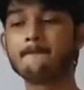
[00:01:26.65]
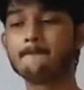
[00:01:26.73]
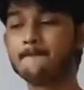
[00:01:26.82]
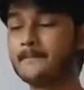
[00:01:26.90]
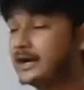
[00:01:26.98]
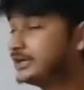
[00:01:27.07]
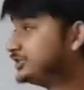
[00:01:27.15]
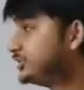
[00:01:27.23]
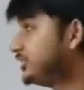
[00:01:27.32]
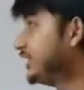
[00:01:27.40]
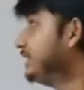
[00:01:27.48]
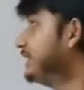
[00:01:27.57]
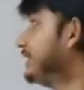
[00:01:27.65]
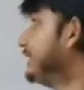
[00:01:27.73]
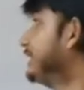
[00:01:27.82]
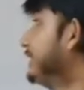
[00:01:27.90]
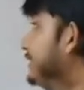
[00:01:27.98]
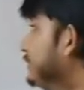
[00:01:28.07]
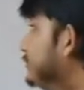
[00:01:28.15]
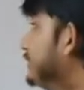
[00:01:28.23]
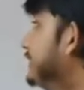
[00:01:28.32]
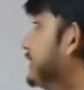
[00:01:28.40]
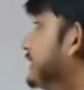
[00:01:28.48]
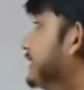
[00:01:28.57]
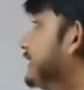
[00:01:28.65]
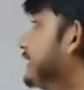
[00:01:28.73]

marginal utility.